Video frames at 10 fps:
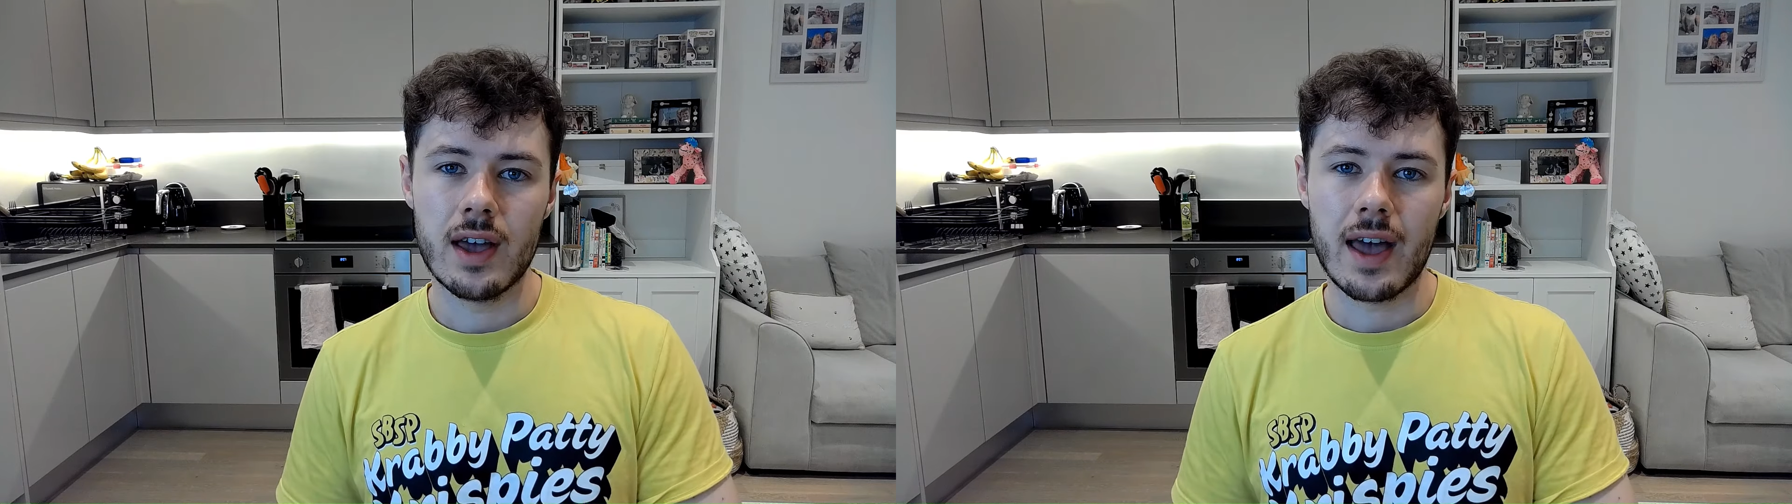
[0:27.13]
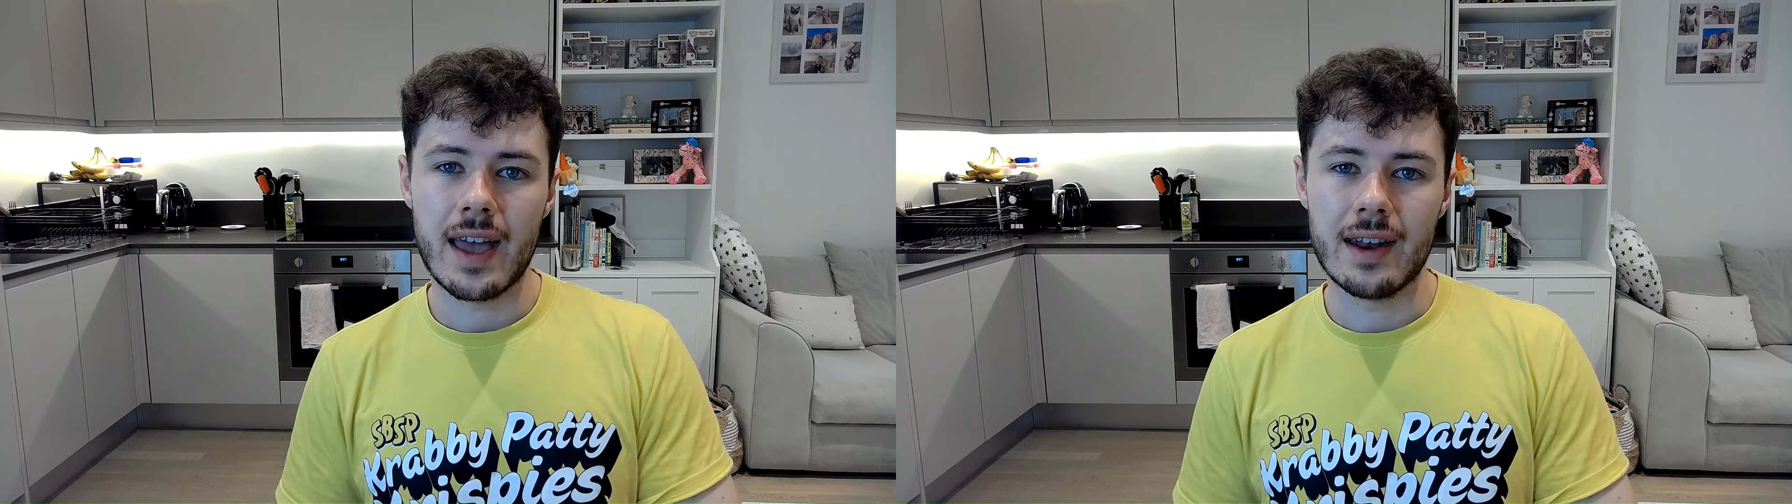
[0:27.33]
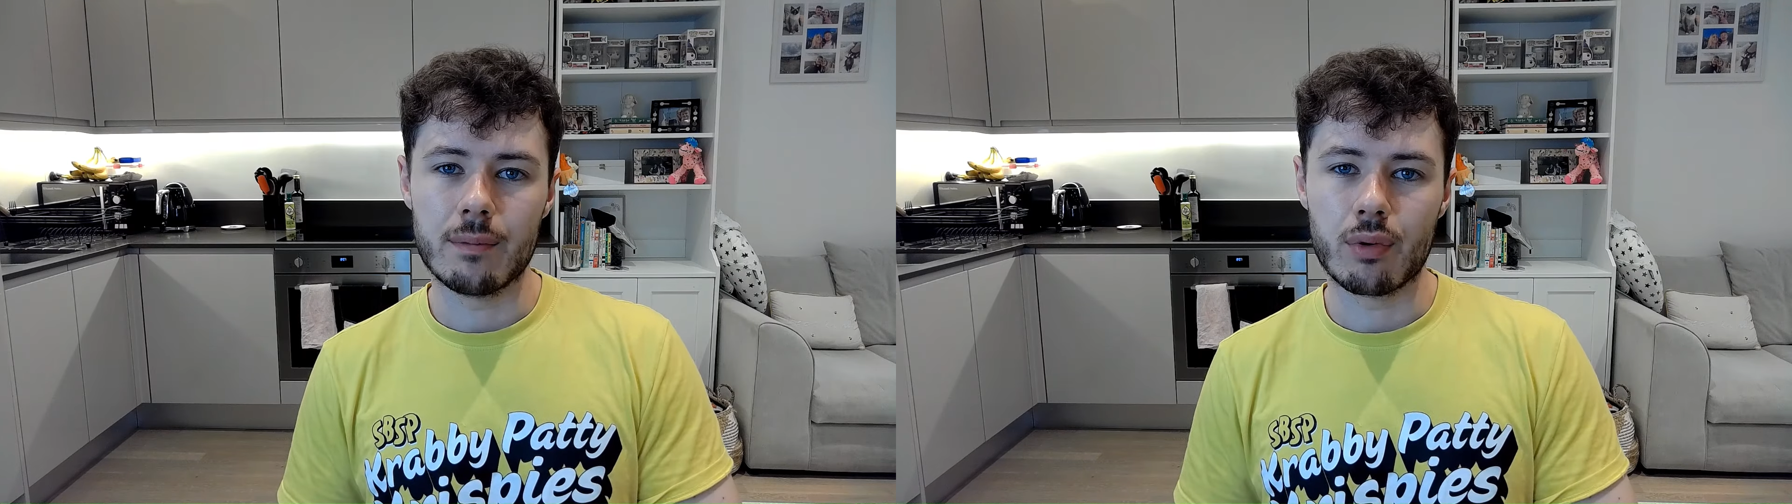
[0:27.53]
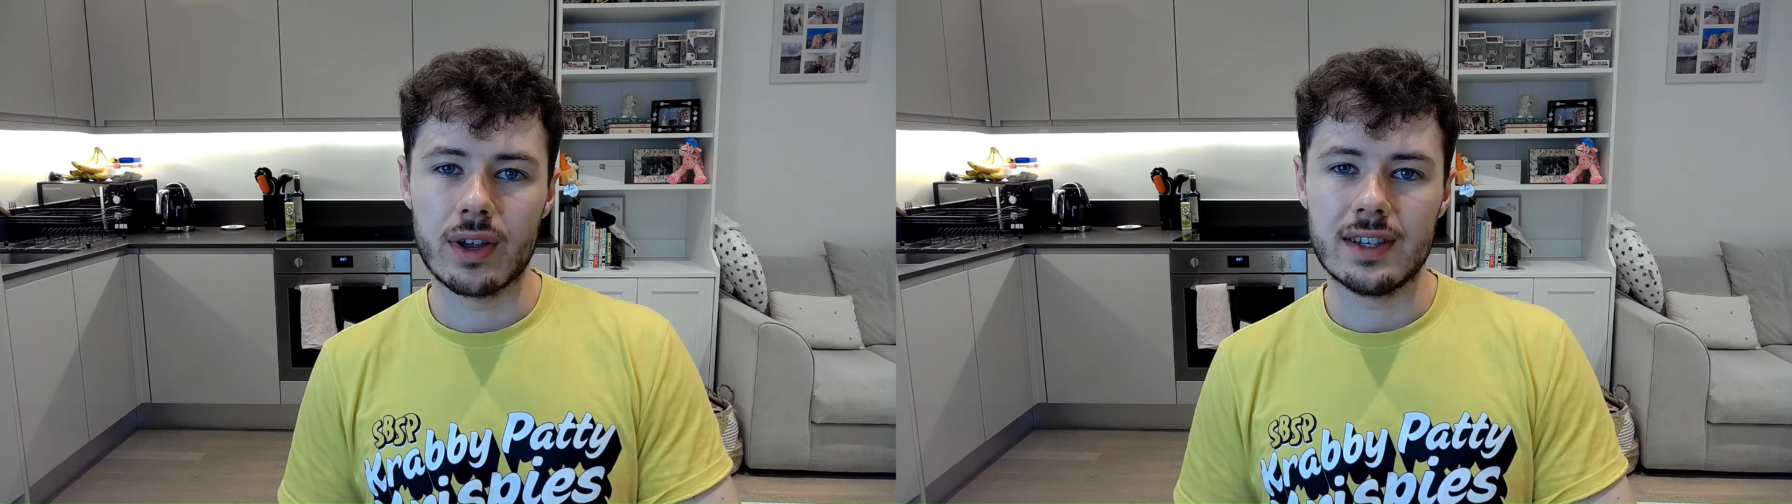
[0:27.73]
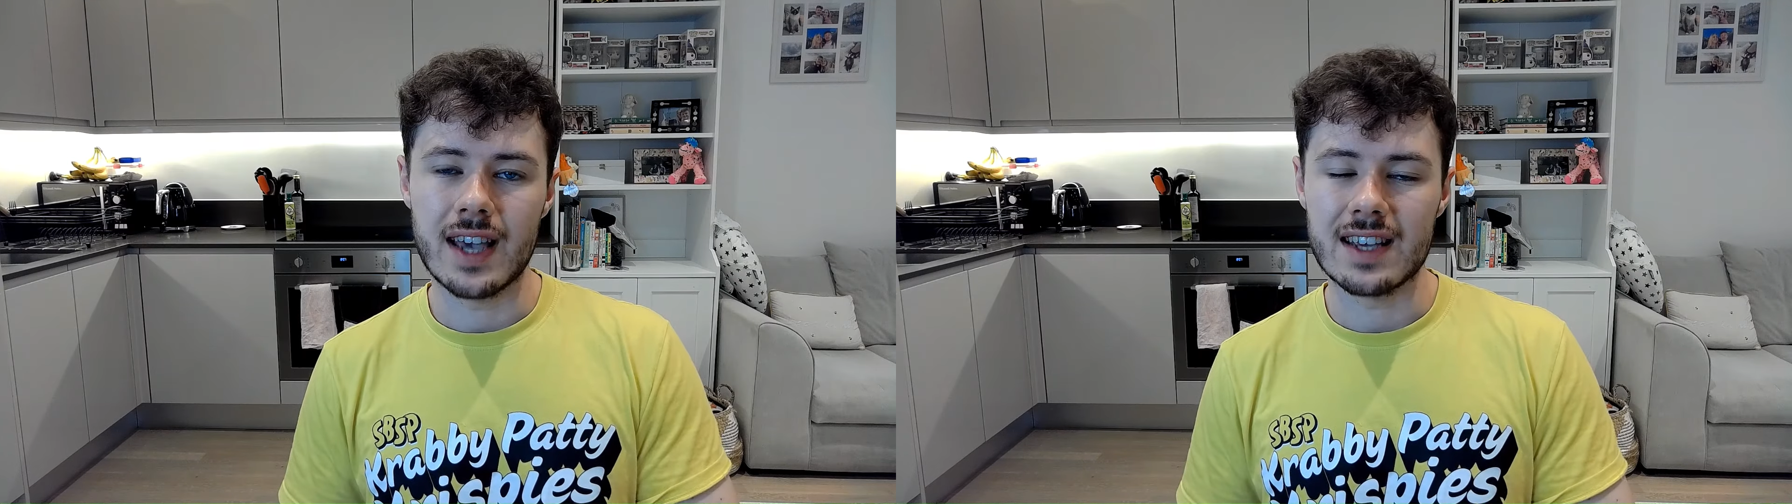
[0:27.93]
in
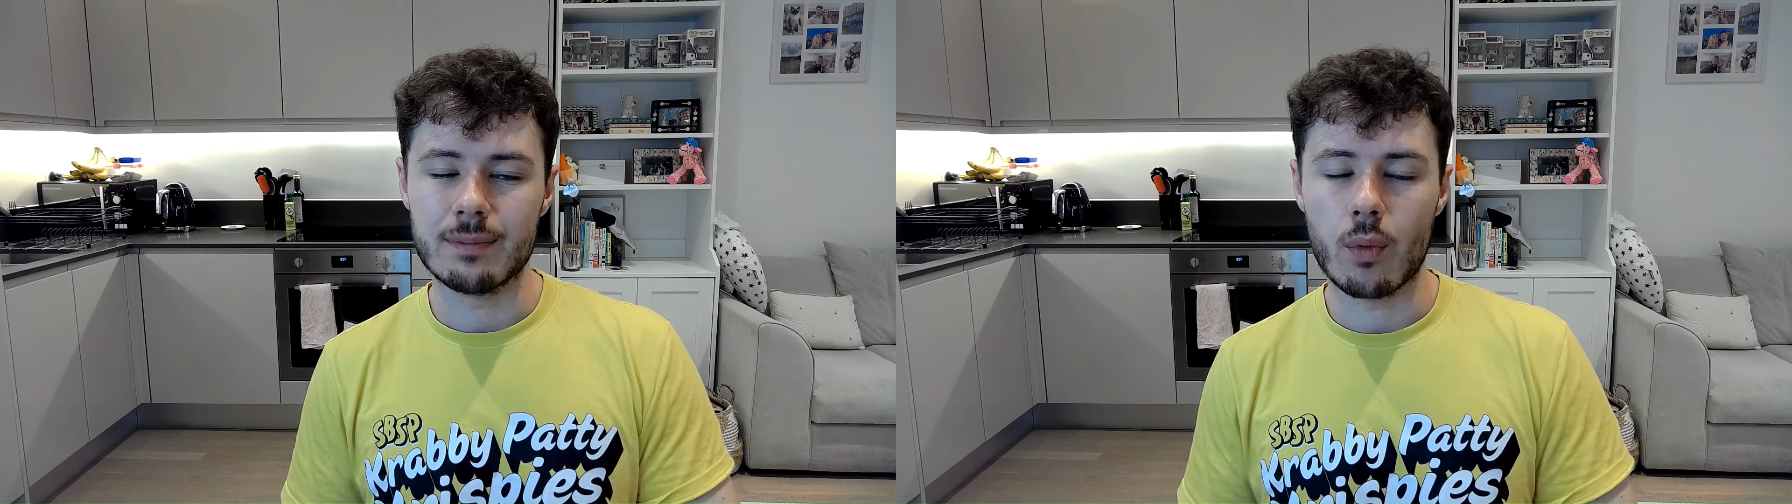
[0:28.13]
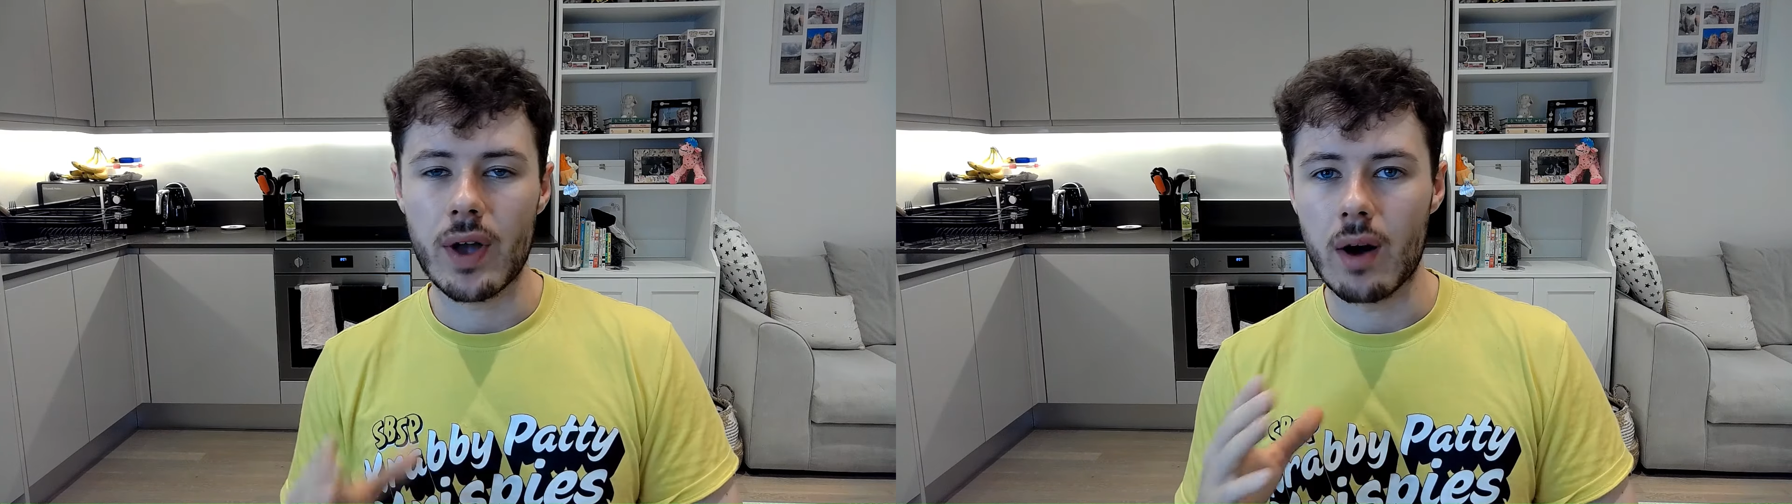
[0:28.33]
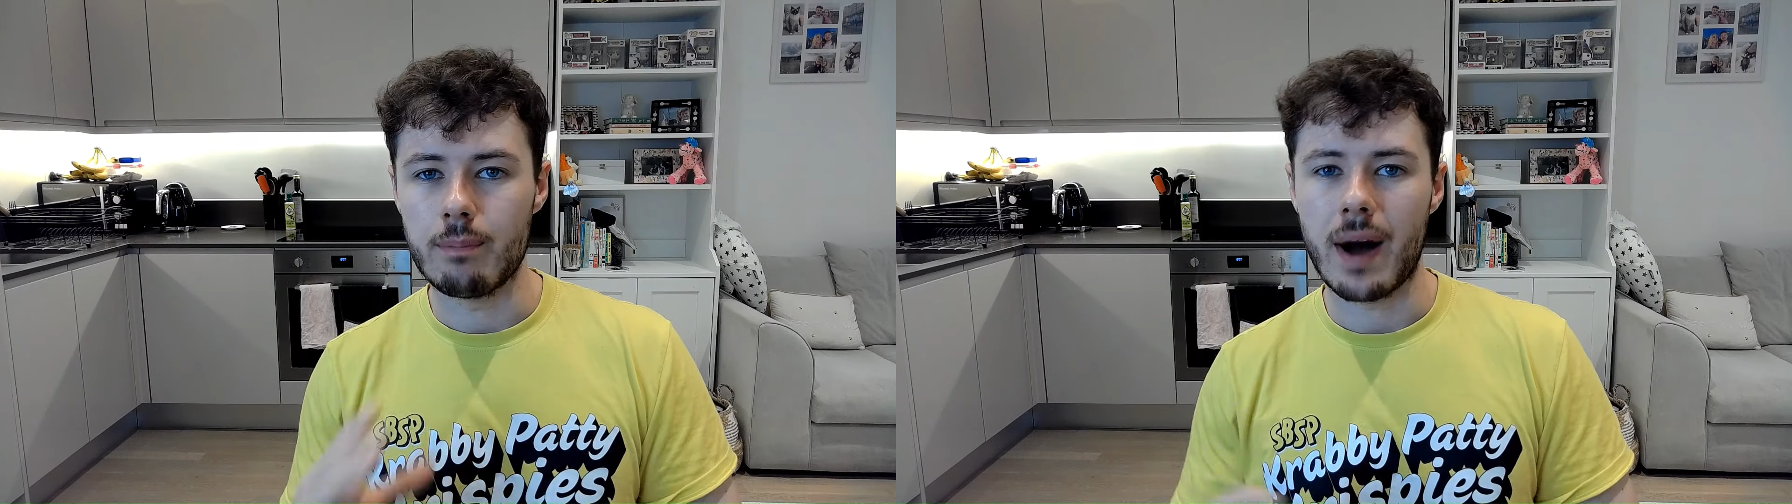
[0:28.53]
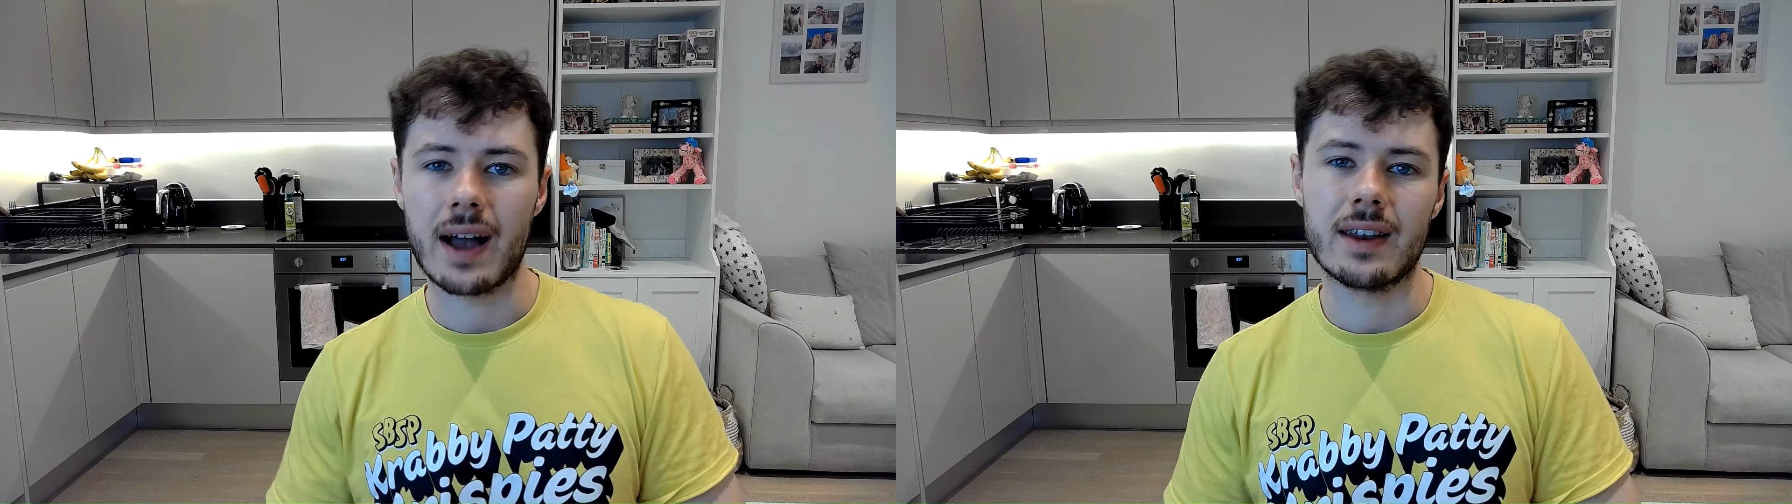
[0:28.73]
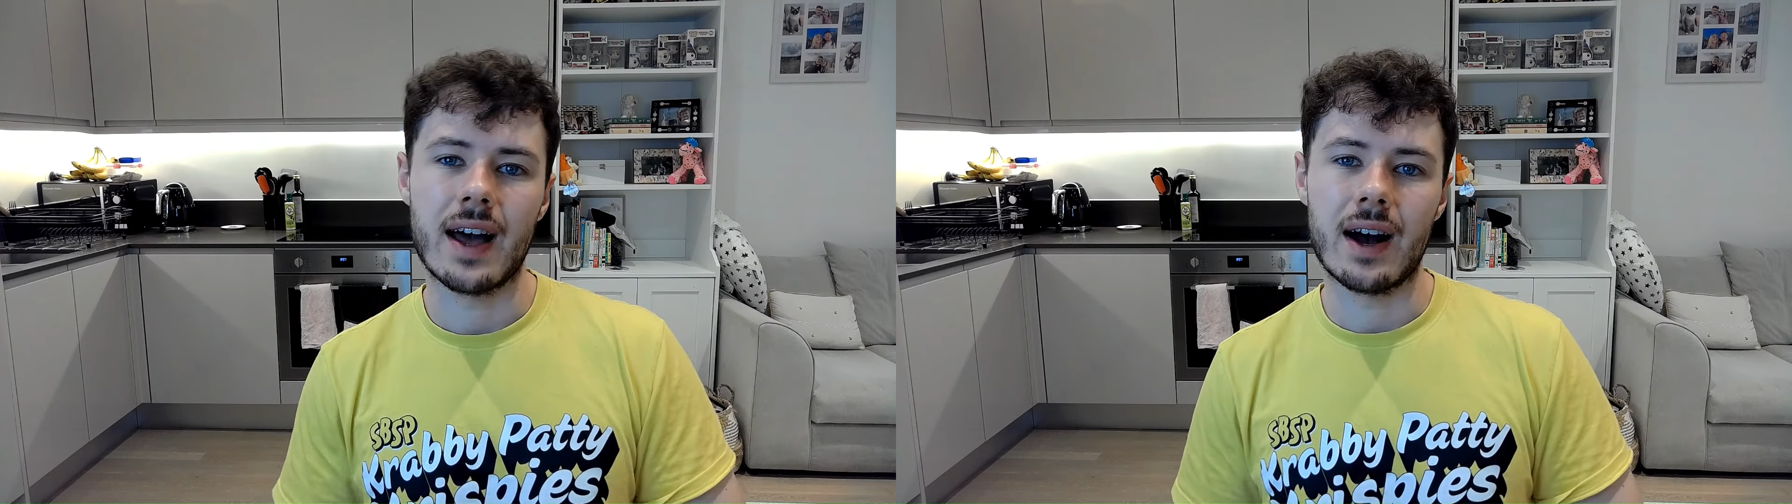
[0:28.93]
pre-season, but we are
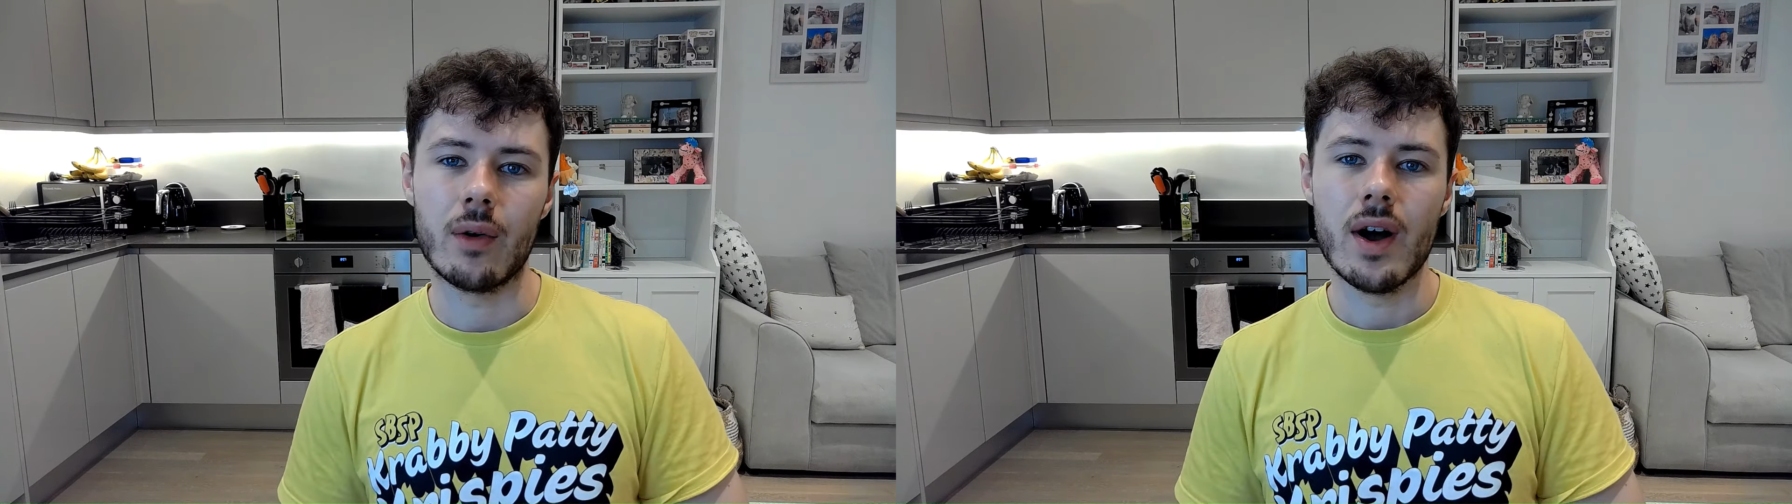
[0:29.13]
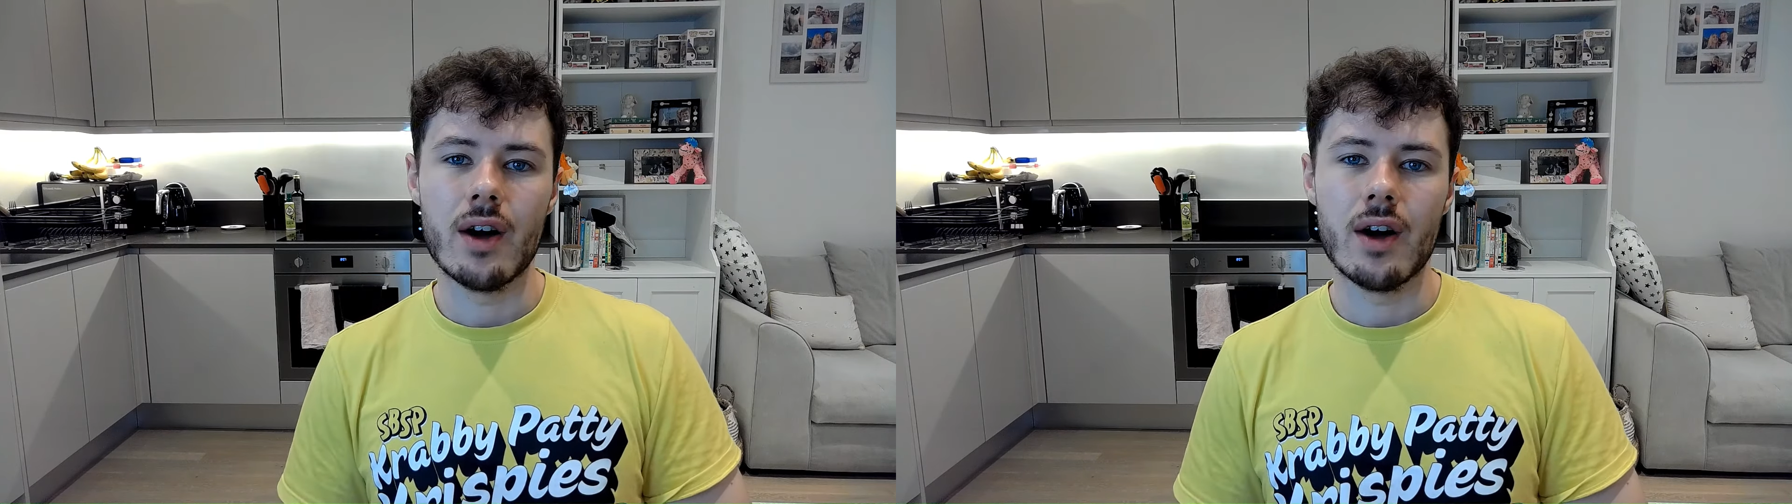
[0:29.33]
back now,